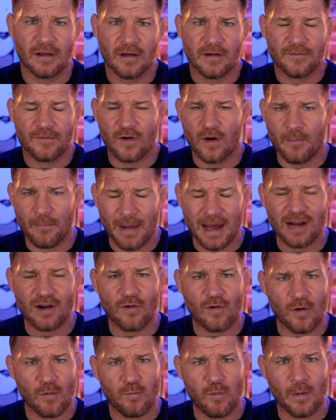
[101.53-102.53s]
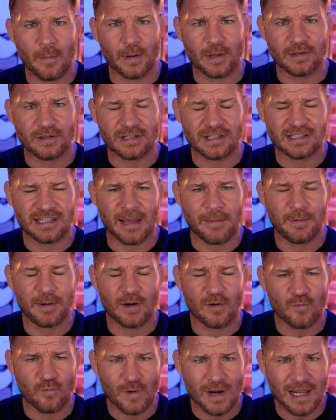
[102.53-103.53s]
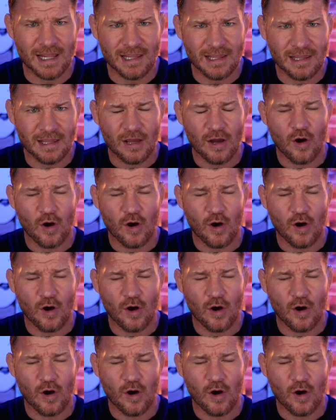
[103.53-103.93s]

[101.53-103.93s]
for a man or a woman to step in a ring